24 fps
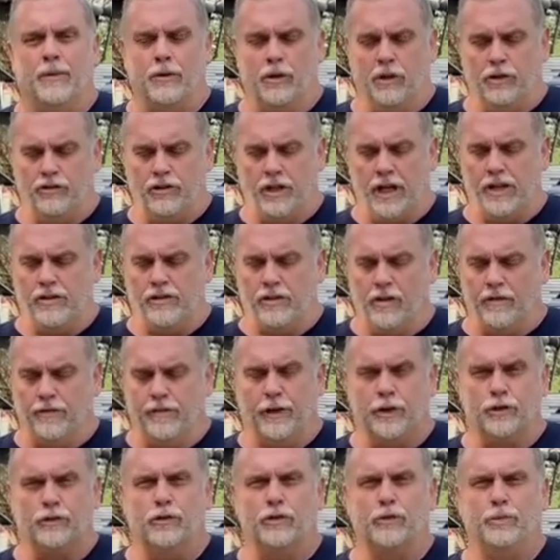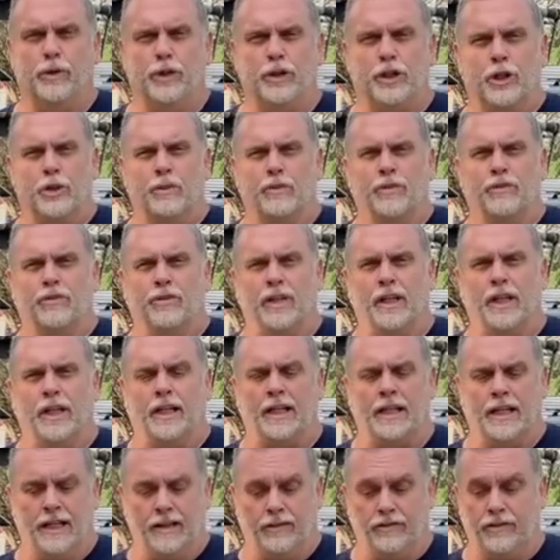We're going to change our filters, put new ones
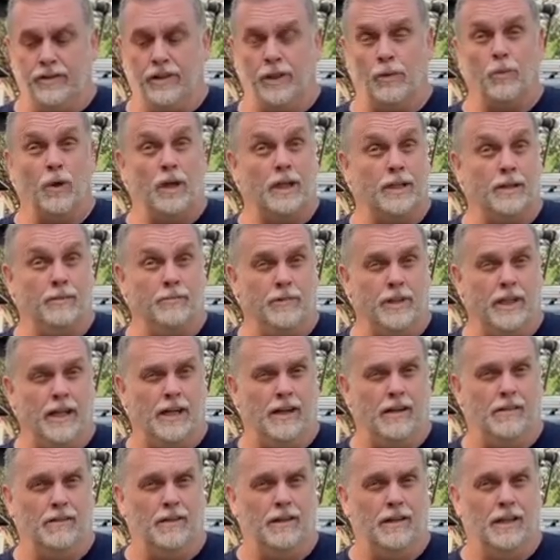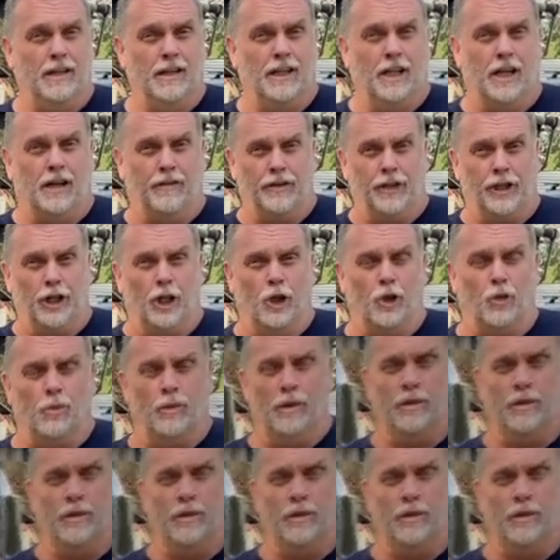in, and see what comes out of the old